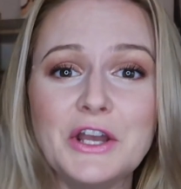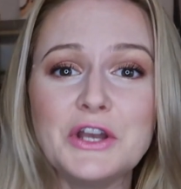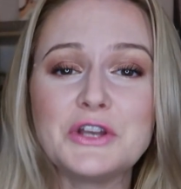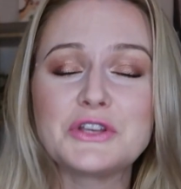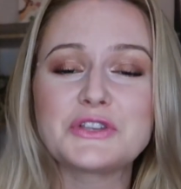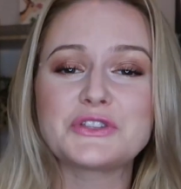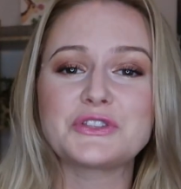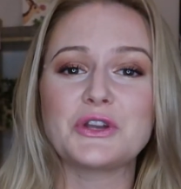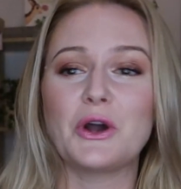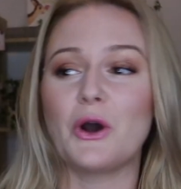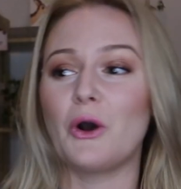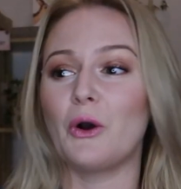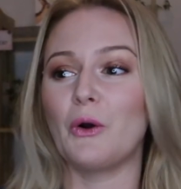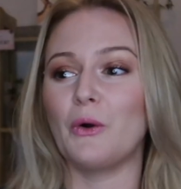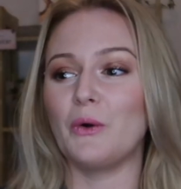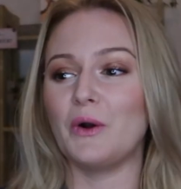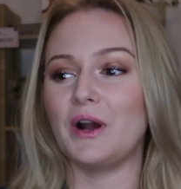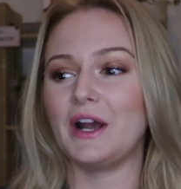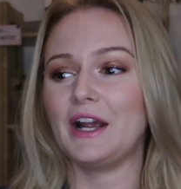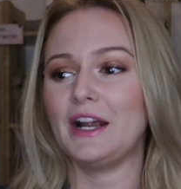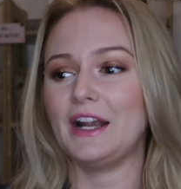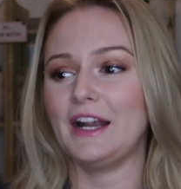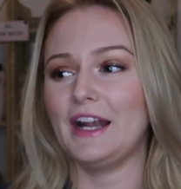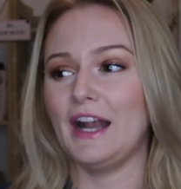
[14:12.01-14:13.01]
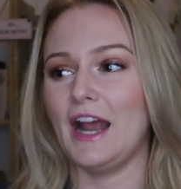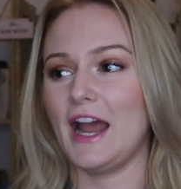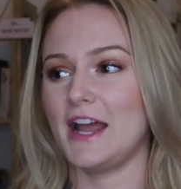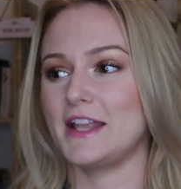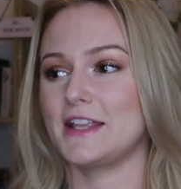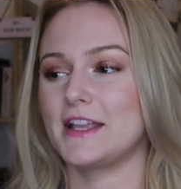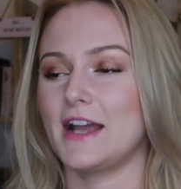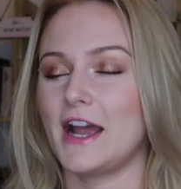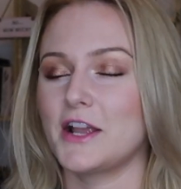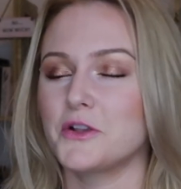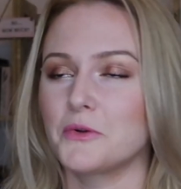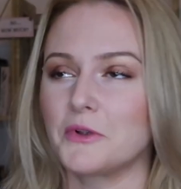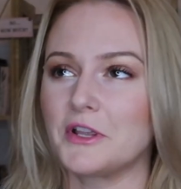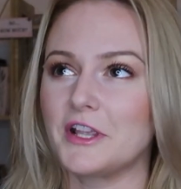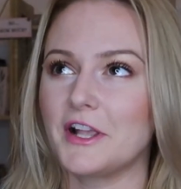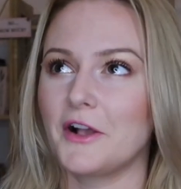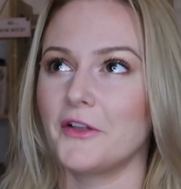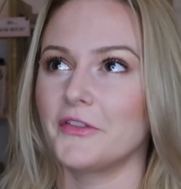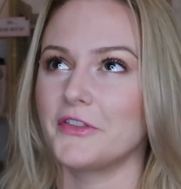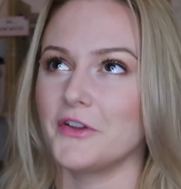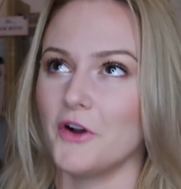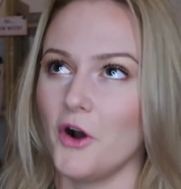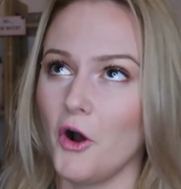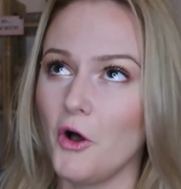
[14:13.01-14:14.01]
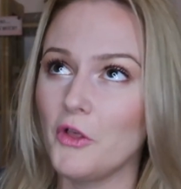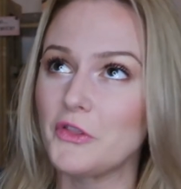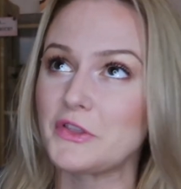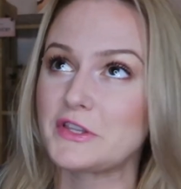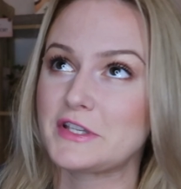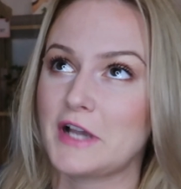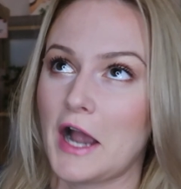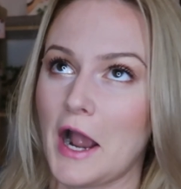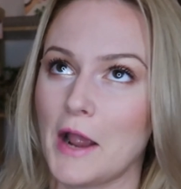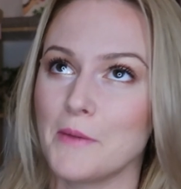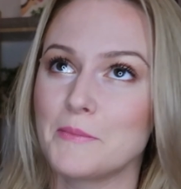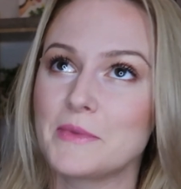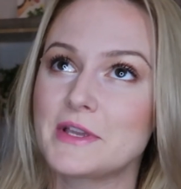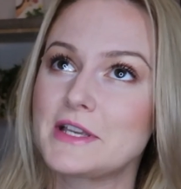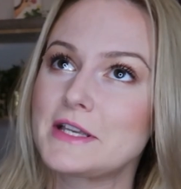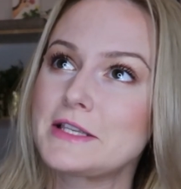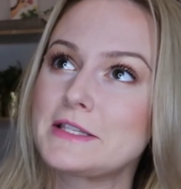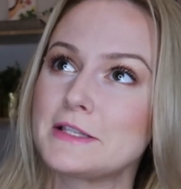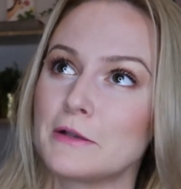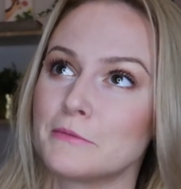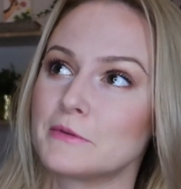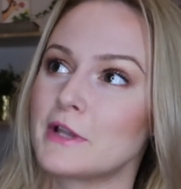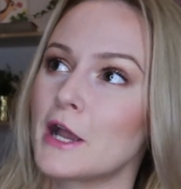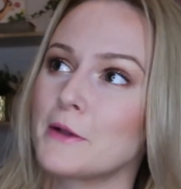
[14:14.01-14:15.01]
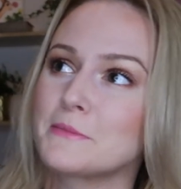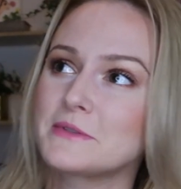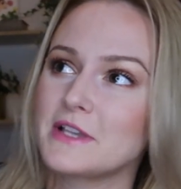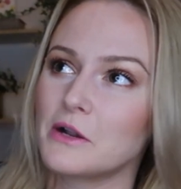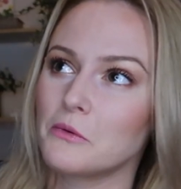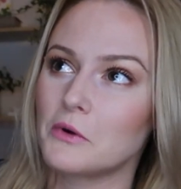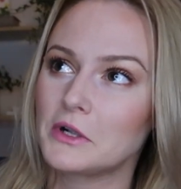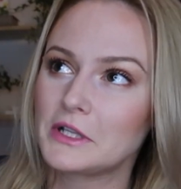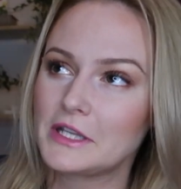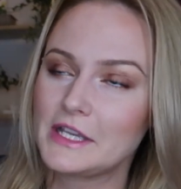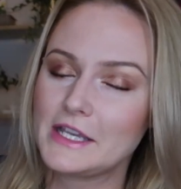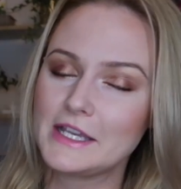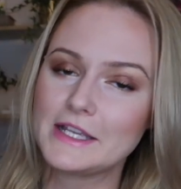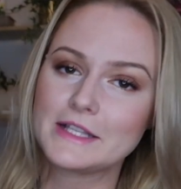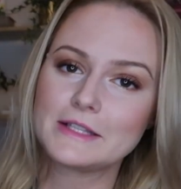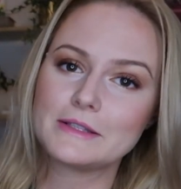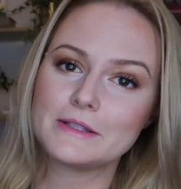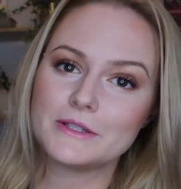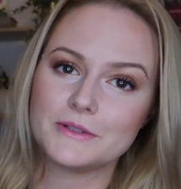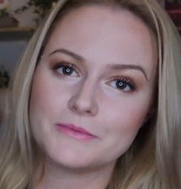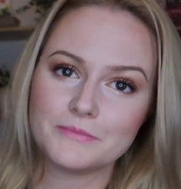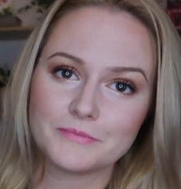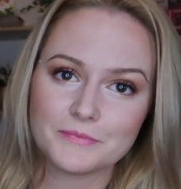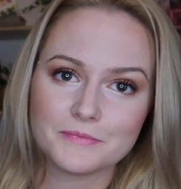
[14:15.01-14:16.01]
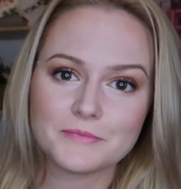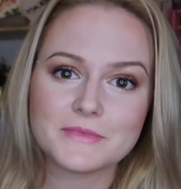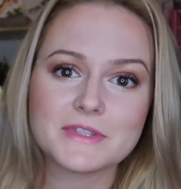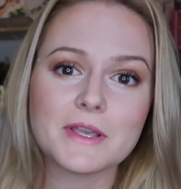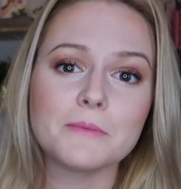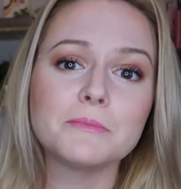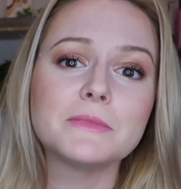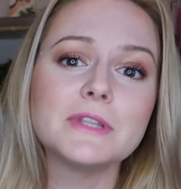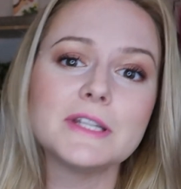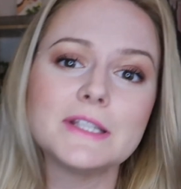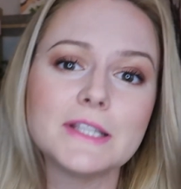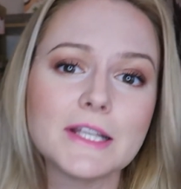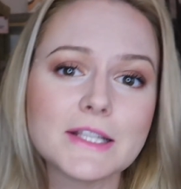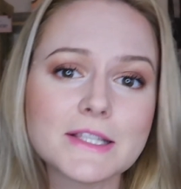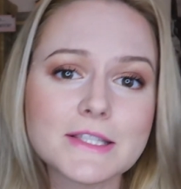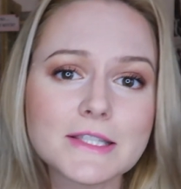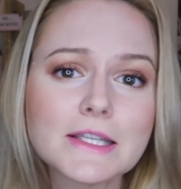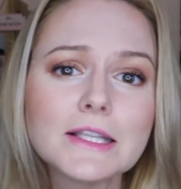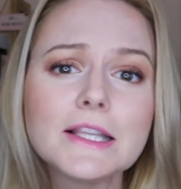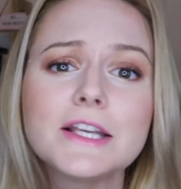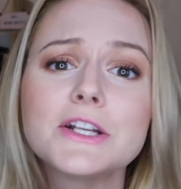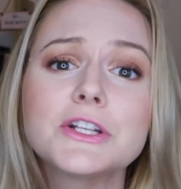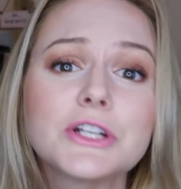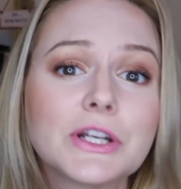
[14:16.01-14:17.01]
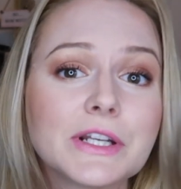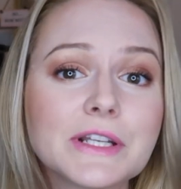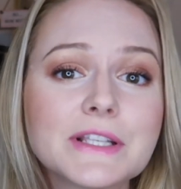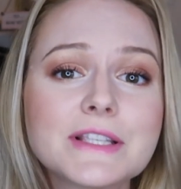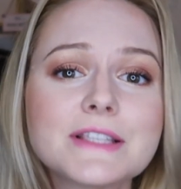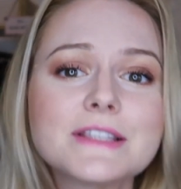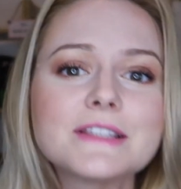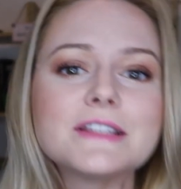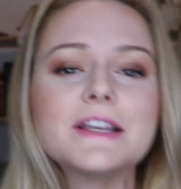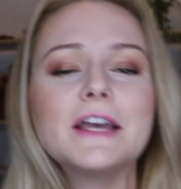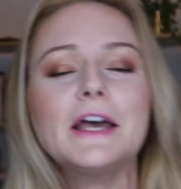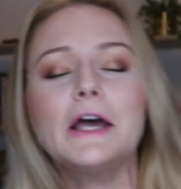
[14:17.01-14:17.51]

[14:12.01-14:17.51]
So, and I don't eat healthy all the time because sometimes I want to eat something that's delicious,